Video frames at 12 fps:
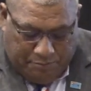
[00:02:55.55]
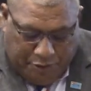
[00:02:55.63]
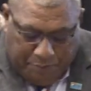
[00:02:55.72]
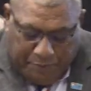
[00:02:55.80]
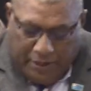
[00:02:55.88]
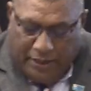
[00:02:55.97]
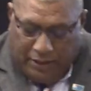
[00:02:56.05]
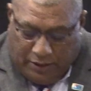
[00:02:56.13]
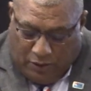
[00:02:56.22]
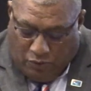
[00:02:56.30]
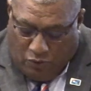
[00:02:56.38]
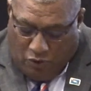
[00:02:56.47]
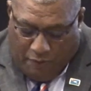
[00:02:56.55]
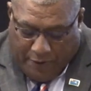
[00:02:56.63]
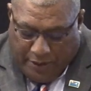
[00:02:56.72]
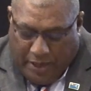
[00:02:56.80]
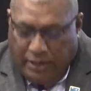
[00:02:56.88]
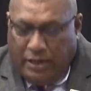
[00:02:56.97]
people under the rule of
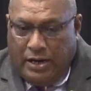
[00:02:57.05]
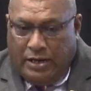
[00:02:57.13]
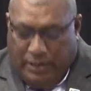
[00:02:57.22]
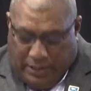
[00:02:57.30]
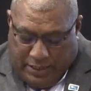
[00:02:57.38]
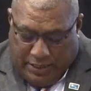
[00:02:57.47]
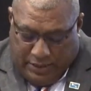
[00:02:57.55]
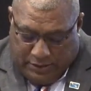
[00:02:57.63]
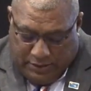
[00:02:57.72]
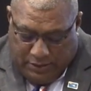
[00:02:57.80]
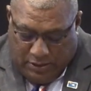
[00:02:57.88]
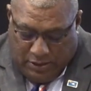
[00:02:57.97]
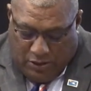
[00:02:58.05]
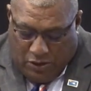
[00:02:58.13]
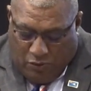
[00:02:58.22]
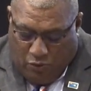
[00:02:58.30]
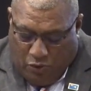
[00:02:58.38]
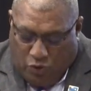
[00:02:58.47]
an unelected leaders
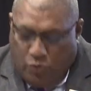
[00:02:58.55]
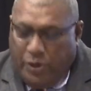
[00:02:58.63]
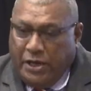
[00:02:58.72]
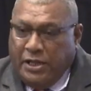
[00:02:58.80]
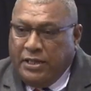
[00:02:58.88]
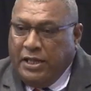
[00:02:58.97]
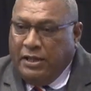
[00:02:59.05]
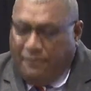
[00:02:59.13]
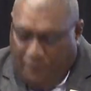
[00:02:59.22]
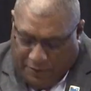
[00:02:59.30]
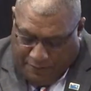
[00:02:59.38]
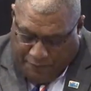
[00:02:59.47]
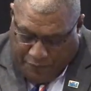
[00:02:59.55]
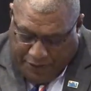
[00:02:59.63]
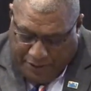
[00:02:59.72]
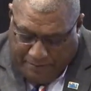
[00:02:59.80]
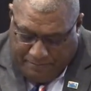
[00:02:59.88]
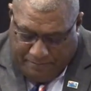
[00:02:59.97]
would do anything for the
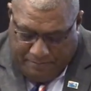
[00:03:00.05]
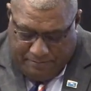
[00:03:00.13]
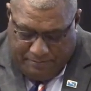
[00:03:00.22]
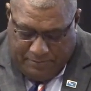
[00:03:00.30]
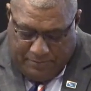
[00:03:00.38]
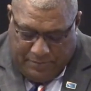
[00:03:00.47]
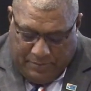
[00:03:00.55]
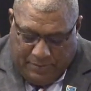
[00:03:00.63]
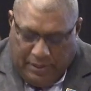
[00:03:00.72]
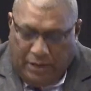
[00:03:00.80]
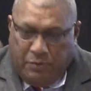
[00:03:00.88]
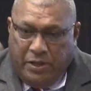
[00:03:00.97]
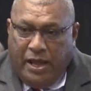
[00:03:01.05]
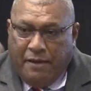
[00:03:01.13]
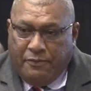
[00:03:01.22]
freedom that we